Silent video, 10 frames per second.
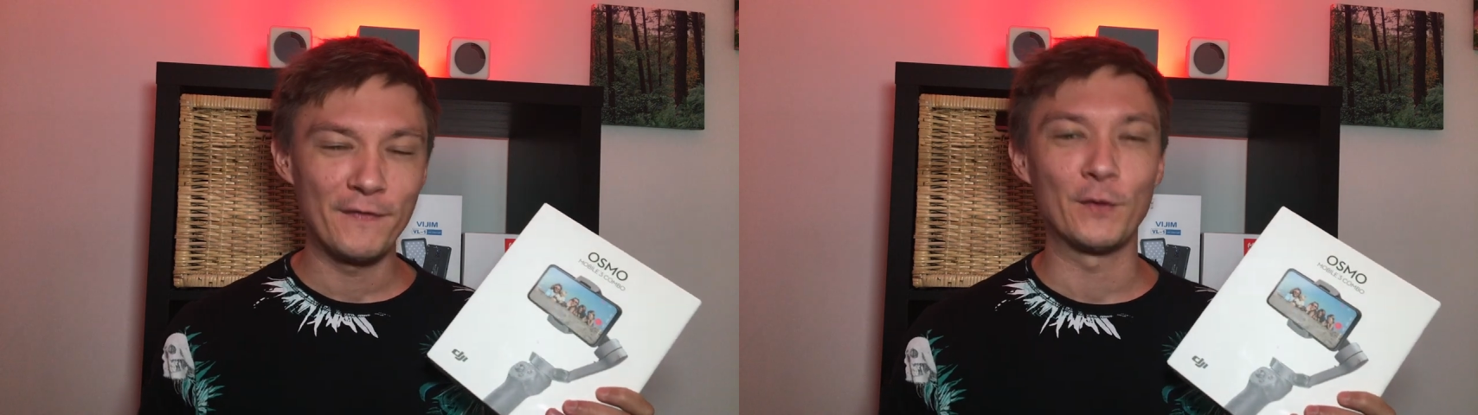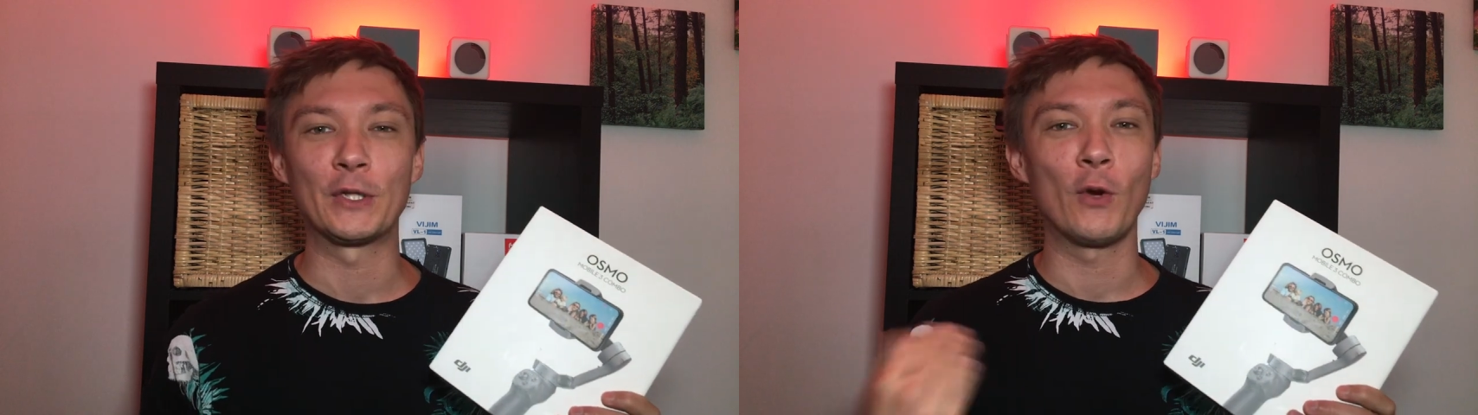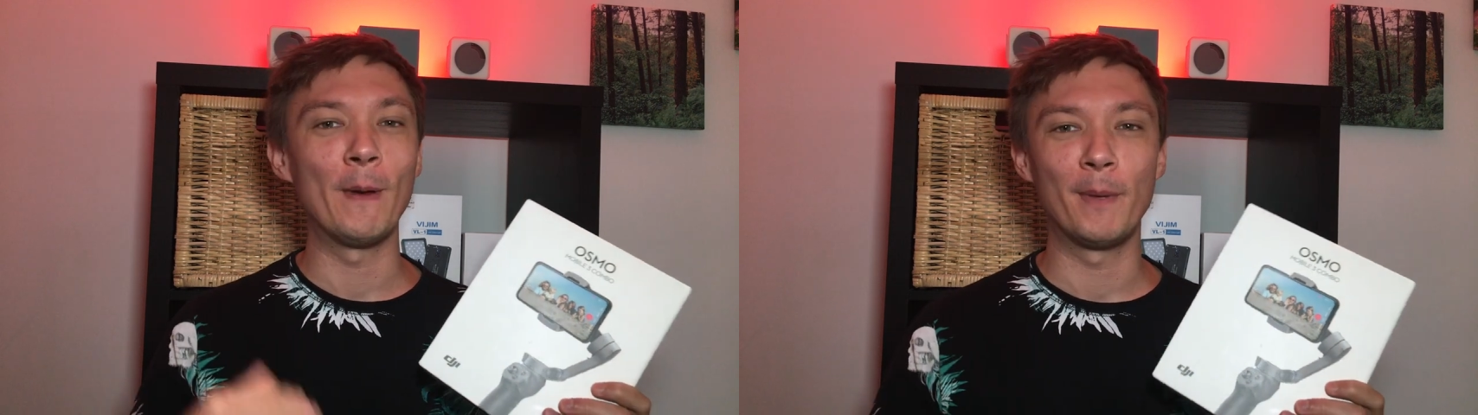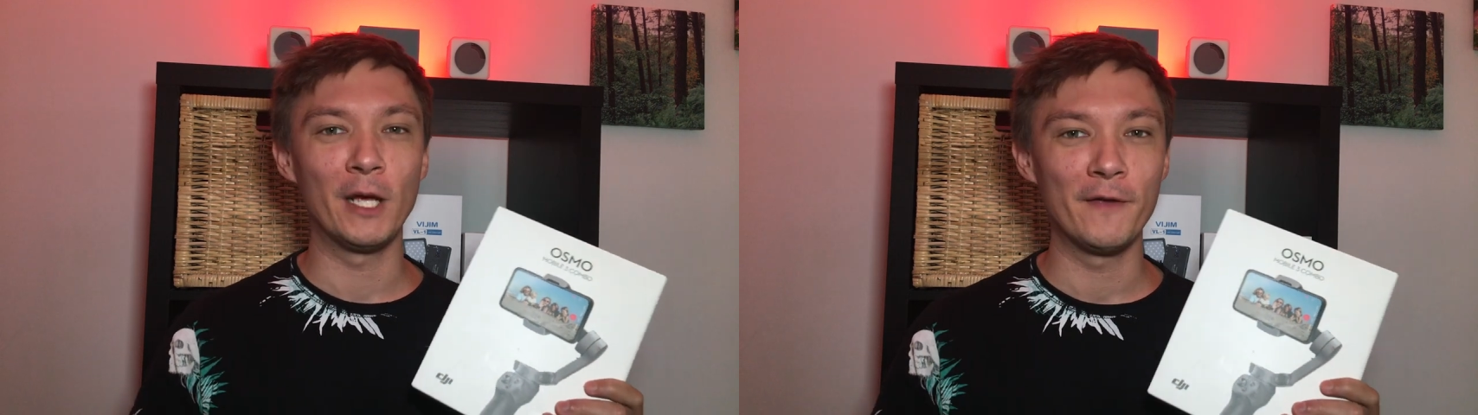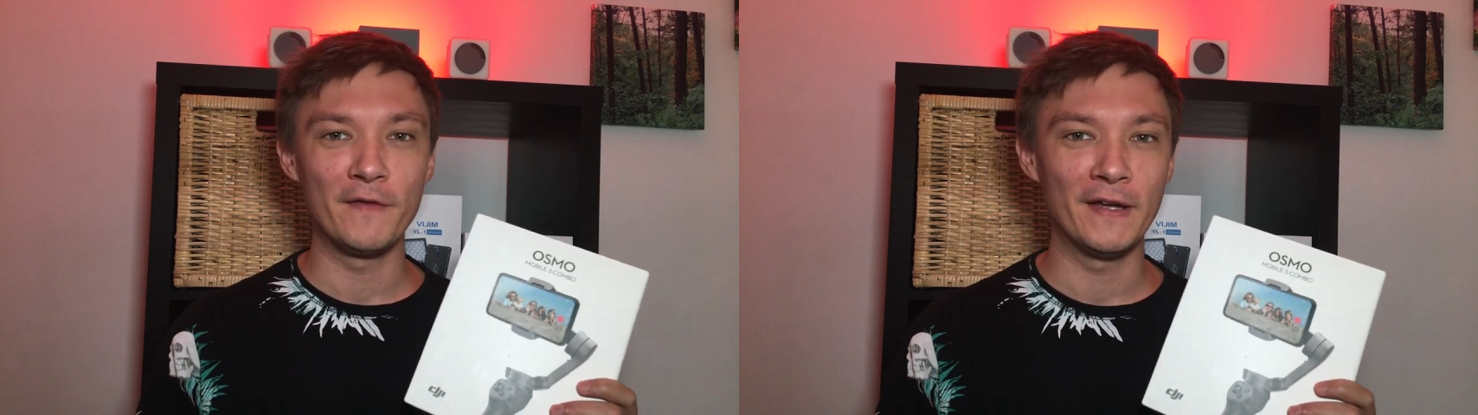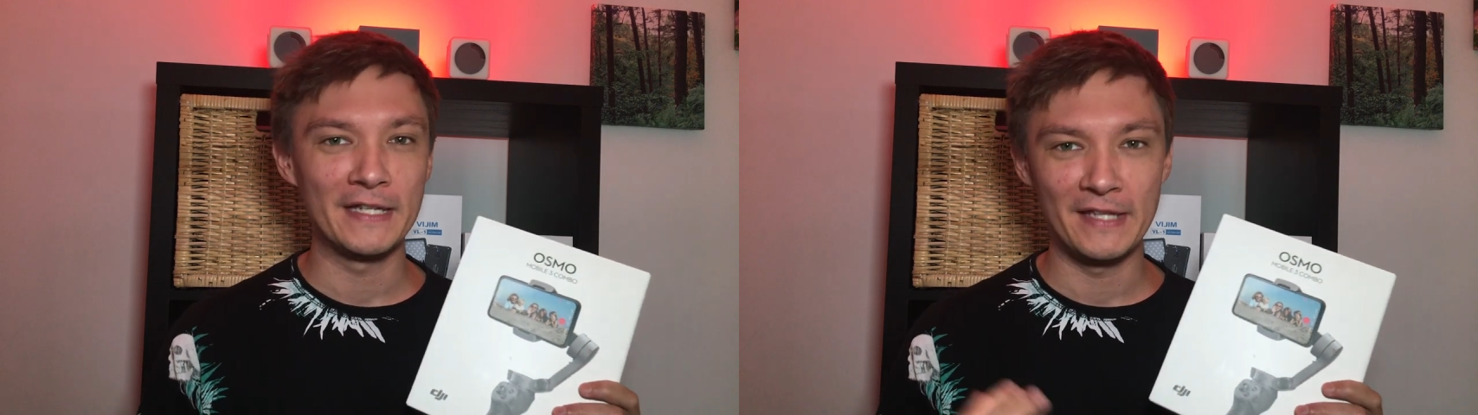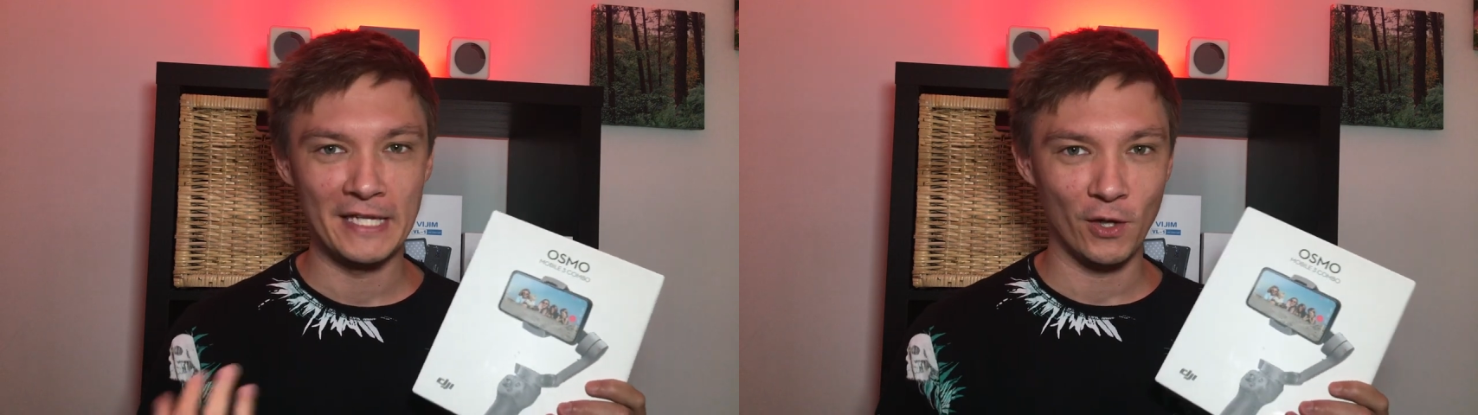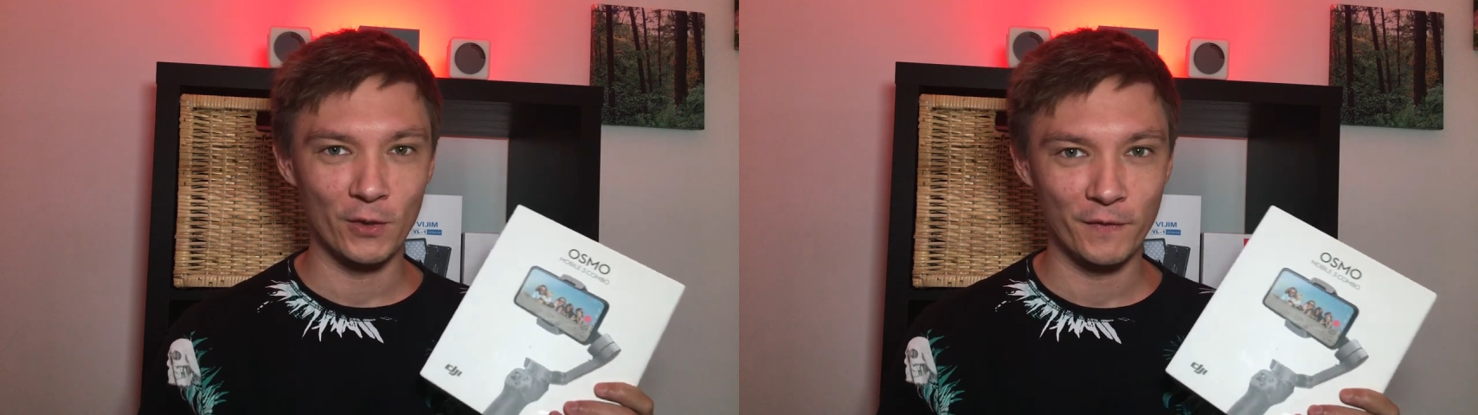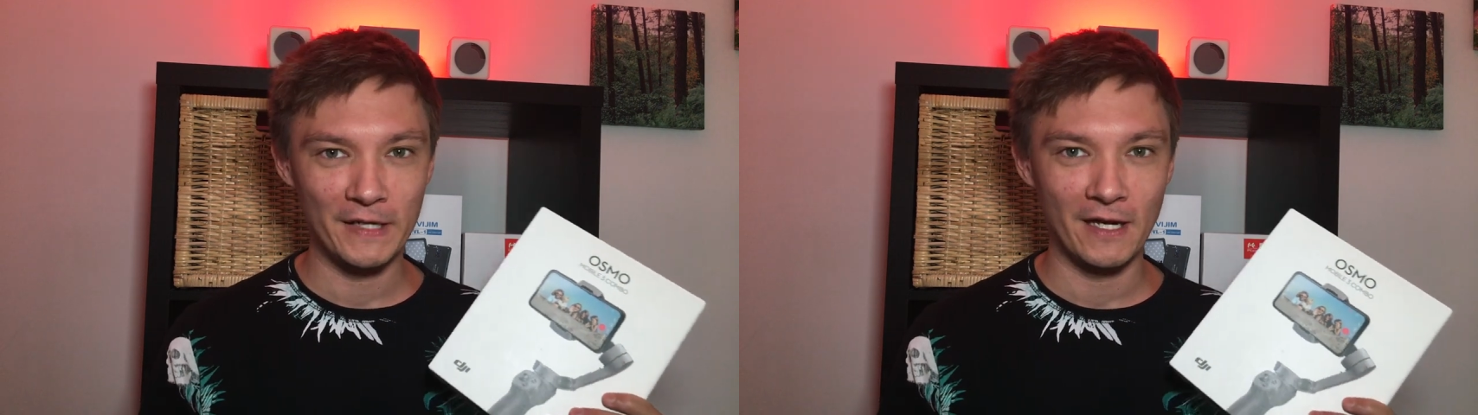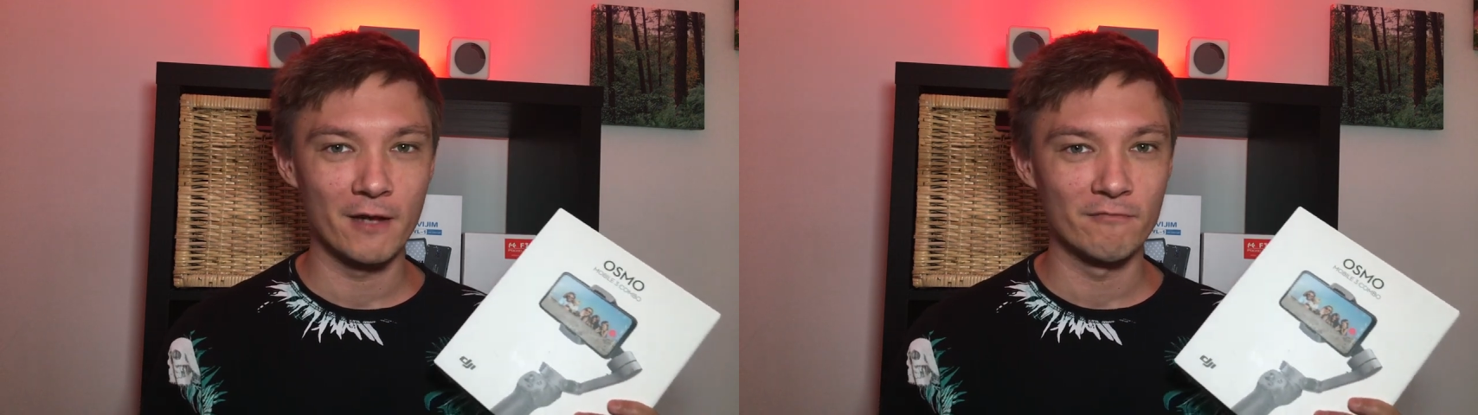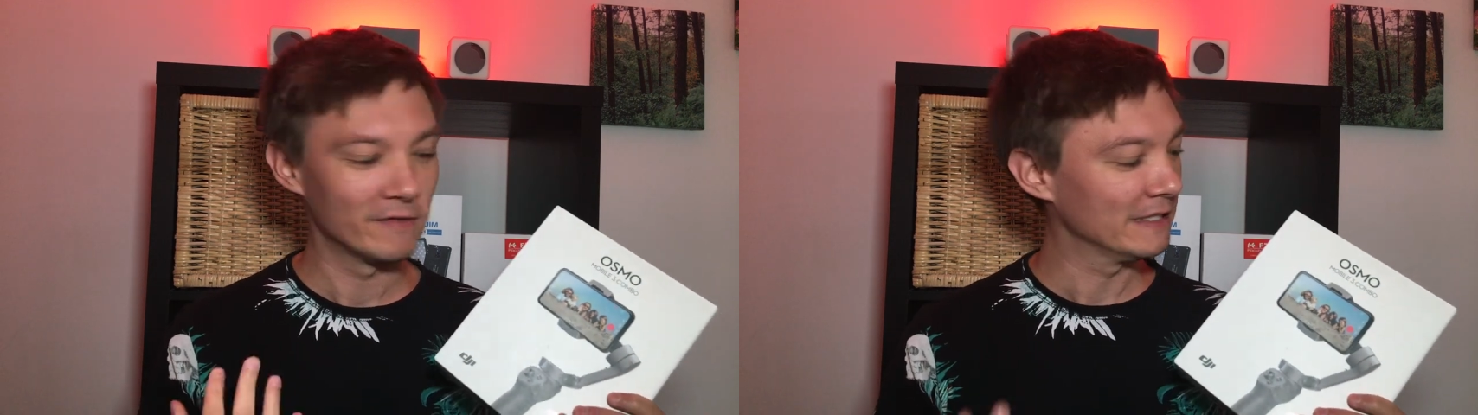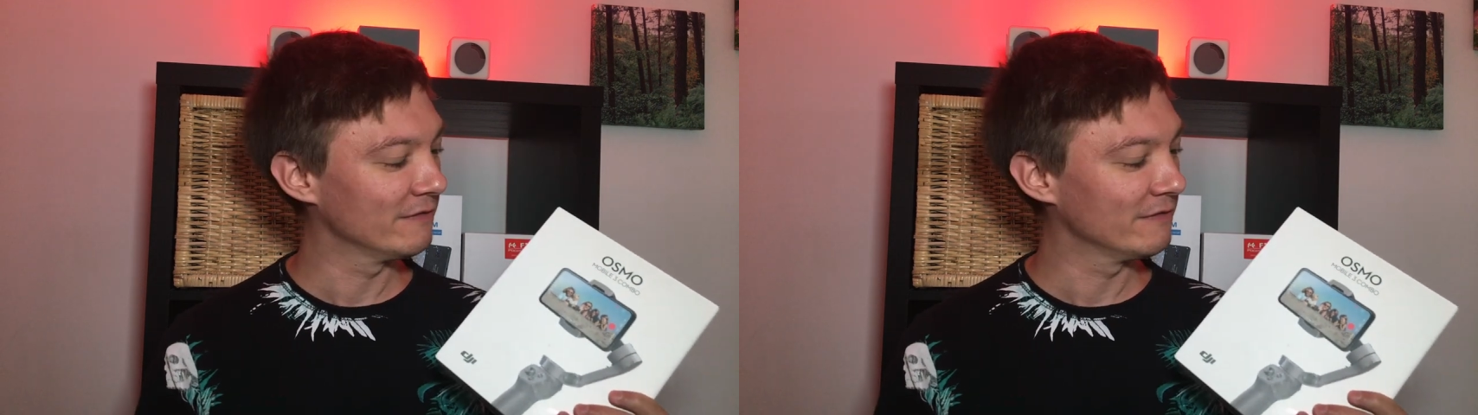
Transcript: If you want to comment below if you've heard anything concrete, I'd really,